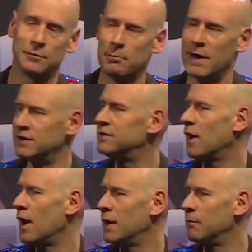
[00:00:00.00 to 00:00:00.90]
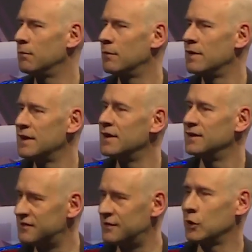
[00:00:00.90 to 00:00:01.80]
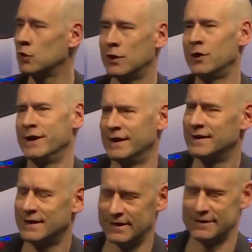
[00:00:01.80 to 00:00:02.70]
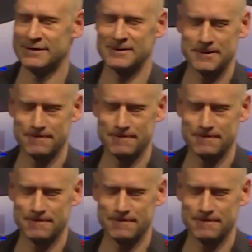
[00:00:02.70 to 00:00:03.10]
by the time the singularity hits.